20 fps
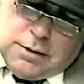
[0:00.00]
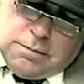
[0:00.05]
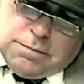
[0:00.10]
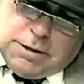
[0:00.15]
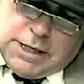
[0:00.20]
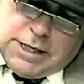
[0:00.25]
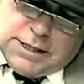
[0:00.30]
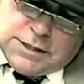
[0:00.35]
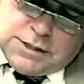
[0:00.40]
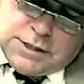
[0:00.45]

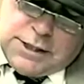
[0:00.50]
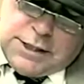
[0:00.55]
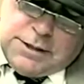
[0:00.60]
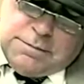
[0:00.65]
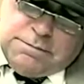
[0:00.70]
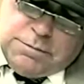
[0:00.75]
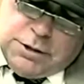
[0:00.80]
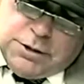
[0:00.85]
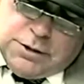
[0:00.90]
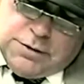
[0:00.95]
Pass any
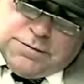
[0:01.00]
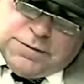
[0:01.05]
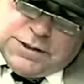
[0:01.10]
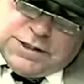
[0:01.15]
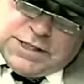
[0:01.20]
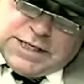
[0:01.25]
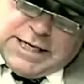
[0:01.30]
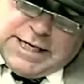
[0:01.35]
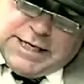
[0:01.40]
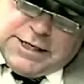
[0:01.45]
bill of
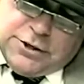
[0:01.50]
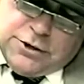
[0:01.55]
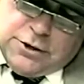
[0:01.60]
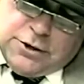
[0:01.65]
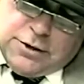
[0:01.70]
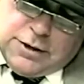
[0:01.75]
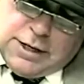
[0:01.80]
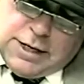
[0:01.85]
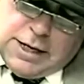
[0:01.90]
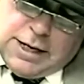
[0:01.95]
attainder,
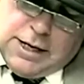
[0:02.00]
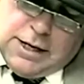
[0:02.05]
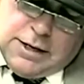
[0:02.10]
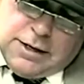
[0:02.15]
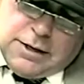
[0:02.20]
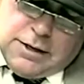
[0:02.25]
huh?